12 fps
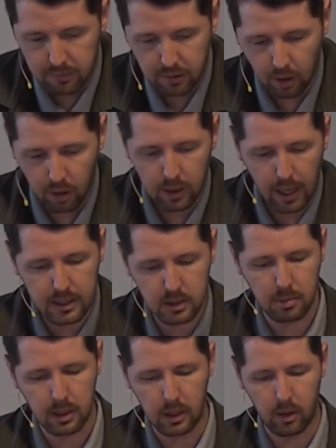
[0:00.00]
of your heart as a
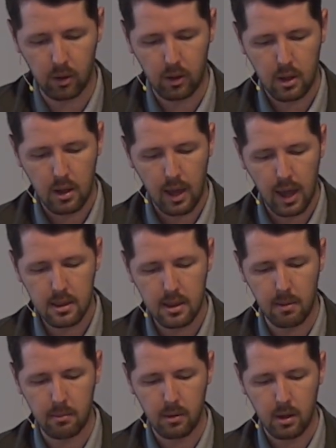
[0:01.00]
big deal. Hate
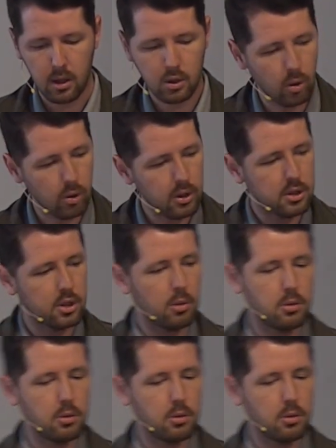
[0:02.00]
them. Don't assume